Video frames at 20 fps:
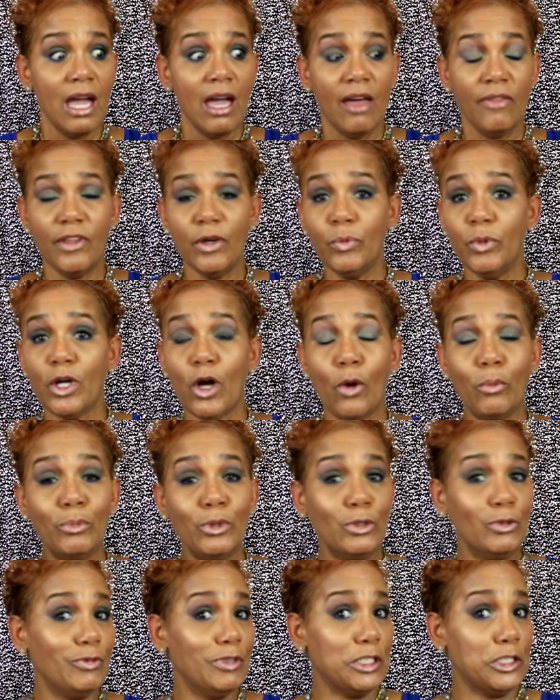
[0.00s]
And then we're gonna
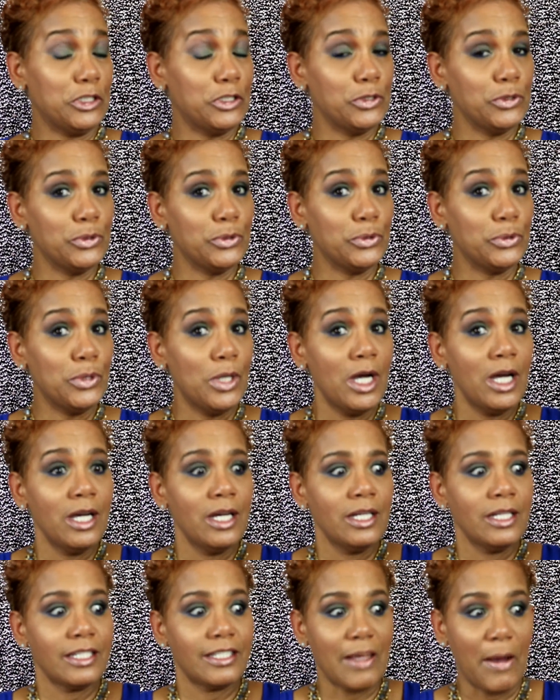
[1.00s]
move into
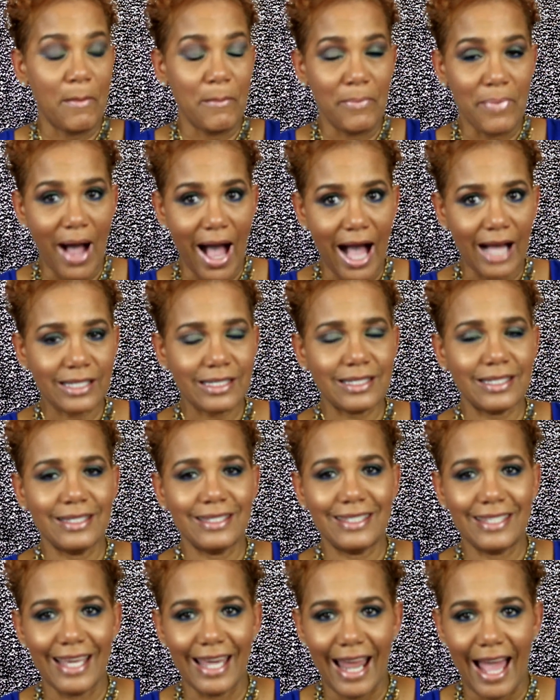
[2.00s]
some
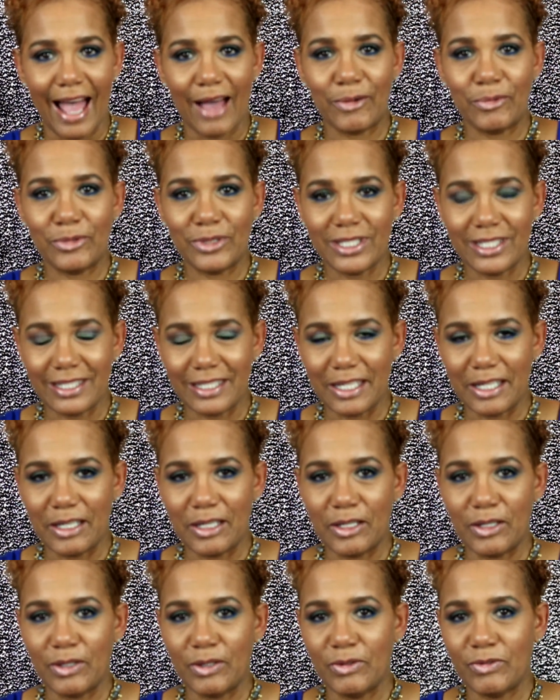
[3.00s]
boxes that I
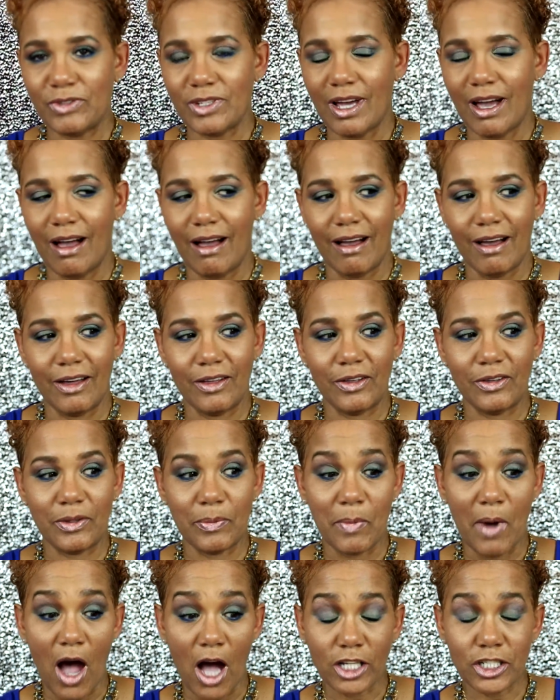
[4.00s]
received.
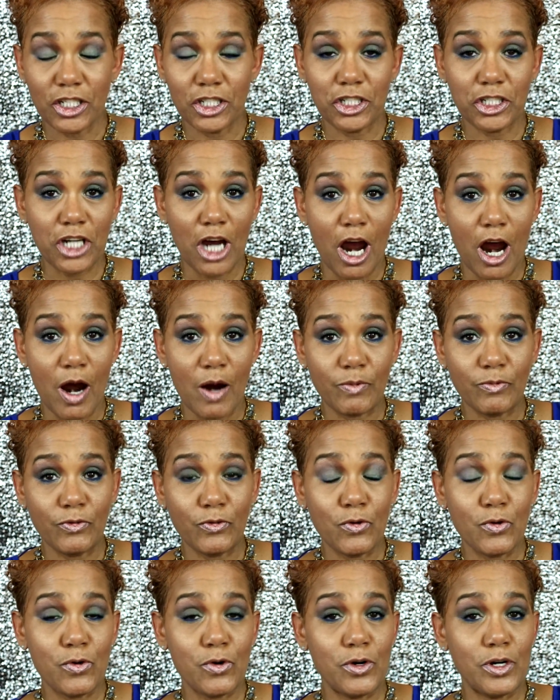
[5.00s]
The Boxycharm
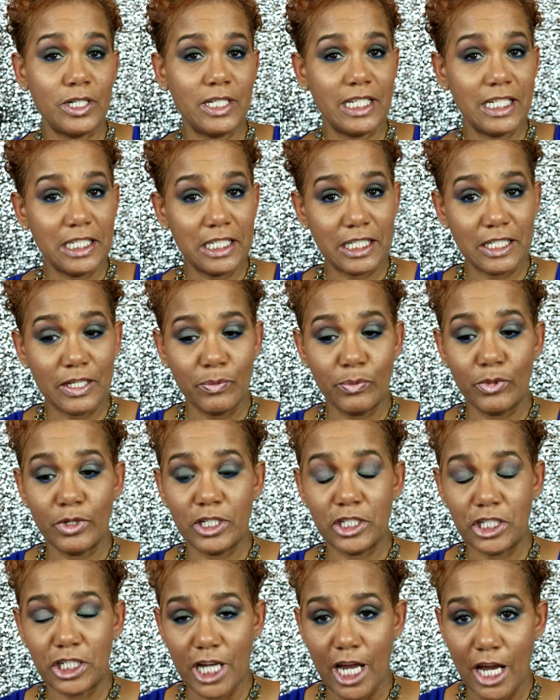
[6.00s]
for December
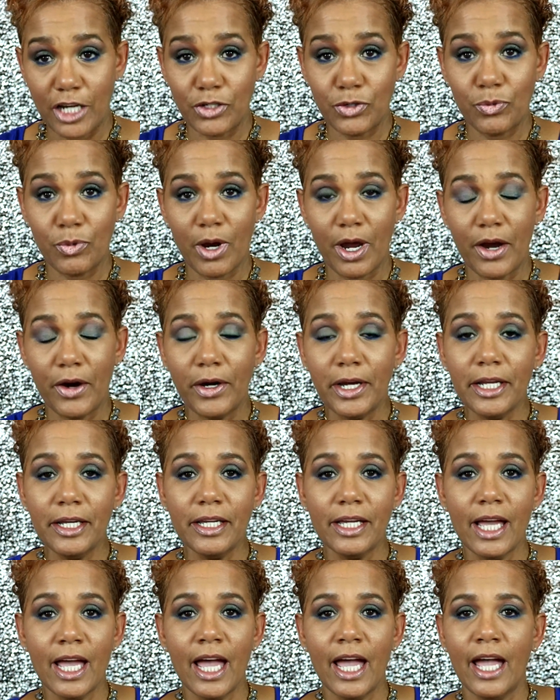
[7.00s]
and
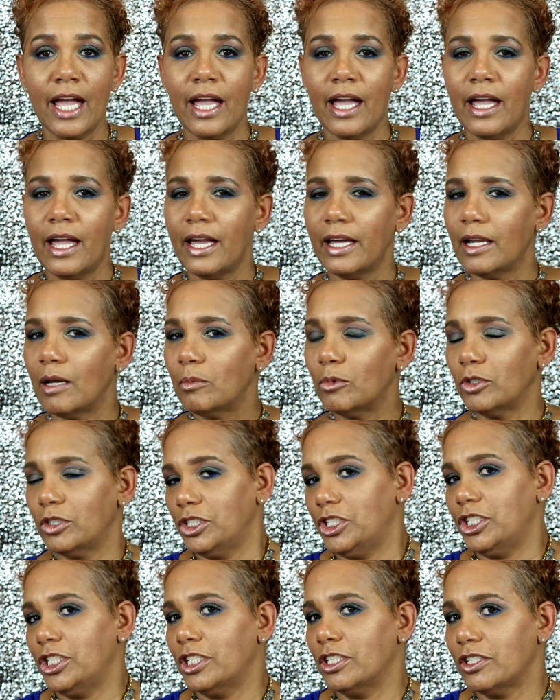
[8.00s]
January. And I'm
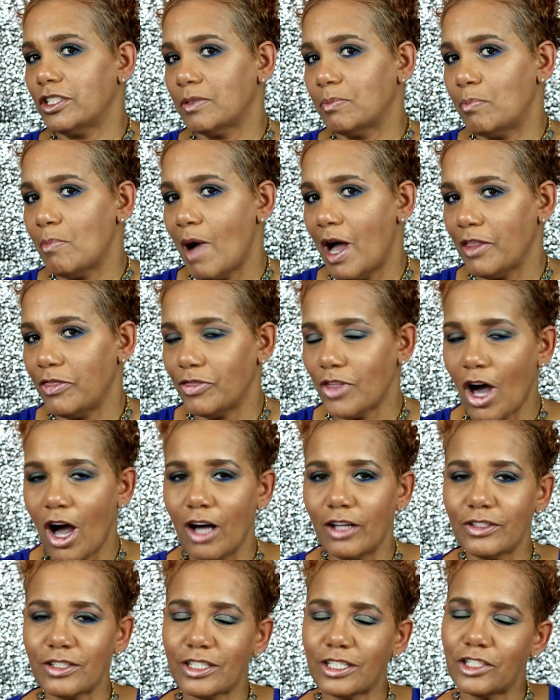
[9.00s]
gonna share my
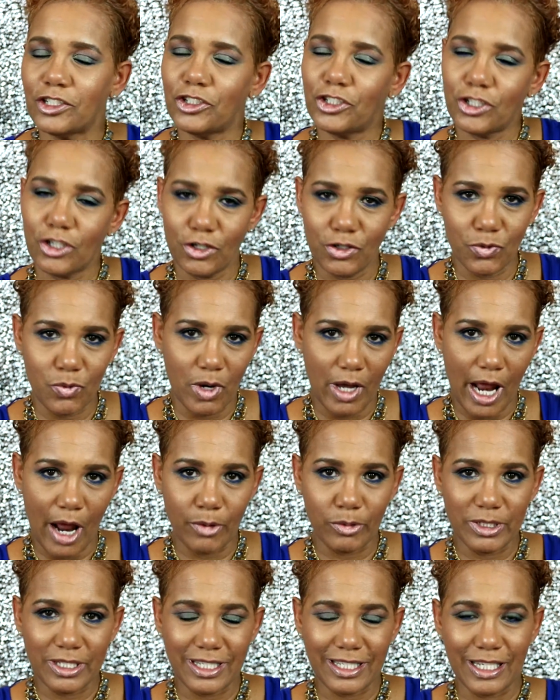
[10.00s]
thoughts and show you what I
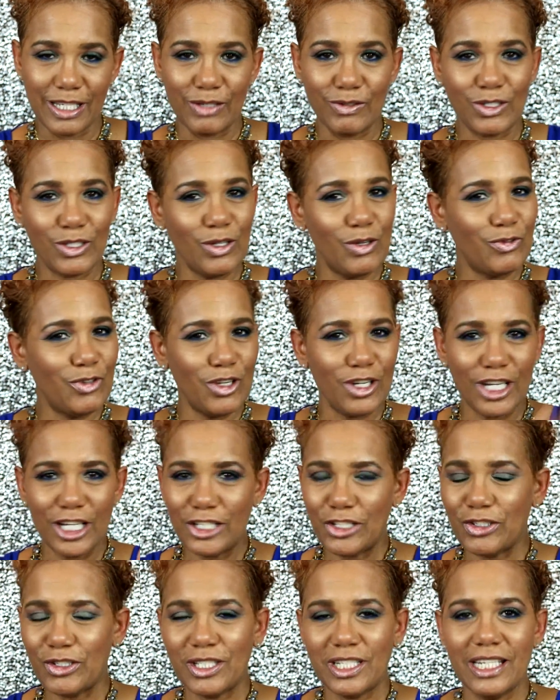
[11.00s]
received. So if you're
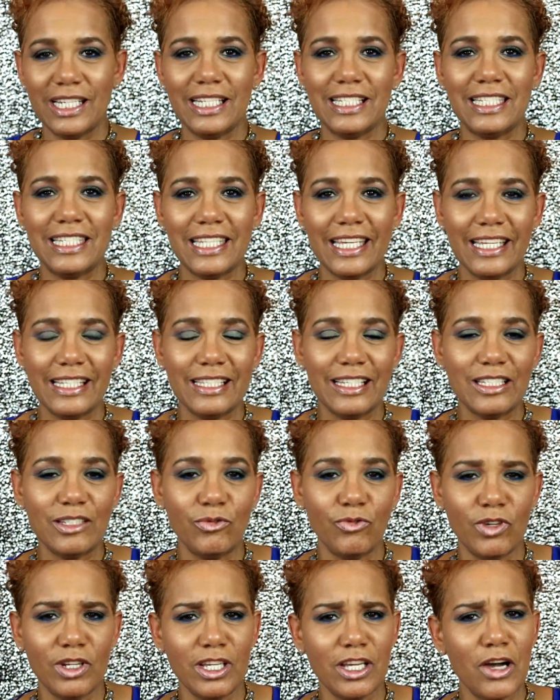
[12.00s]
interested in seeing
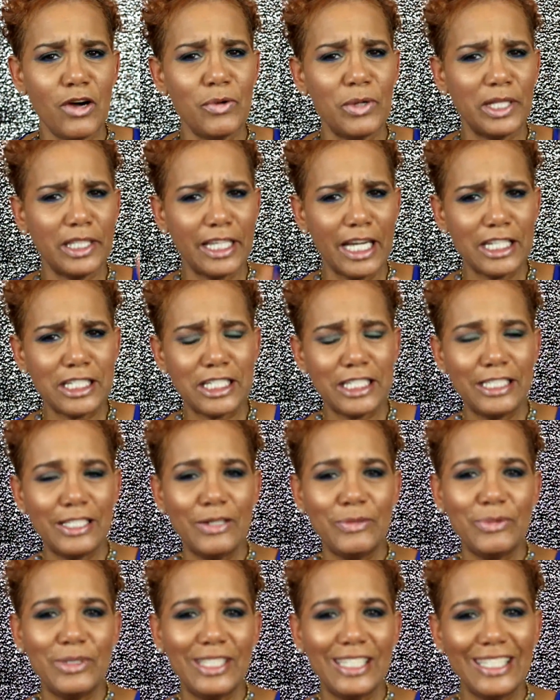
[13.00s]
this video and catching
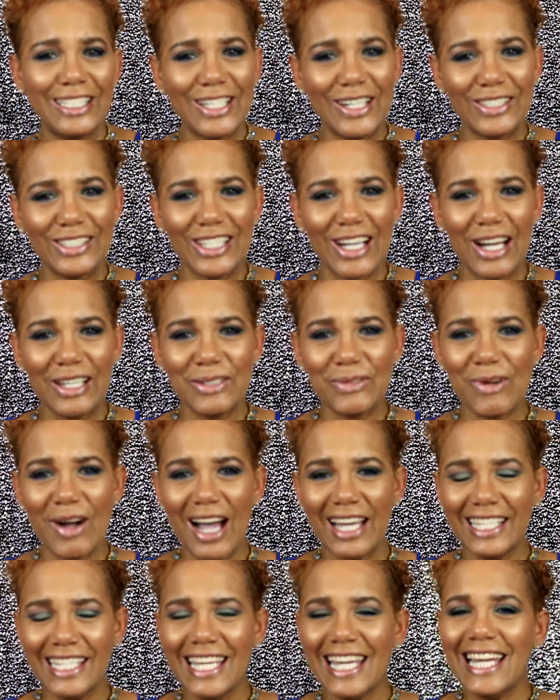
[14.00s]
up with little old Donny
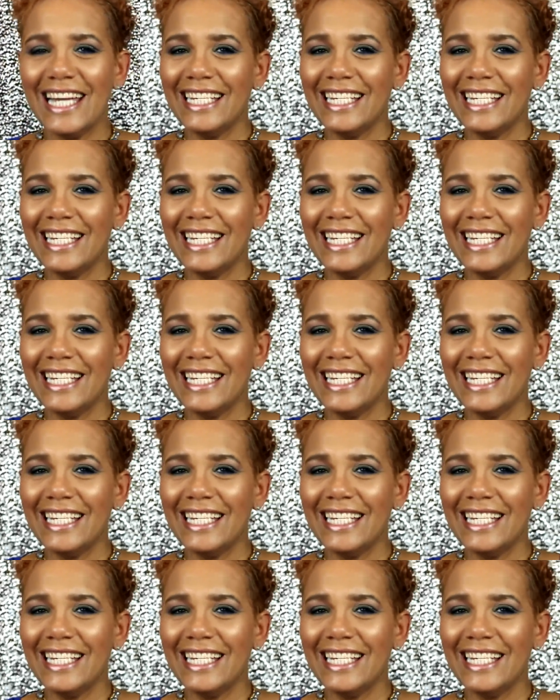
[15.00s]
Wani,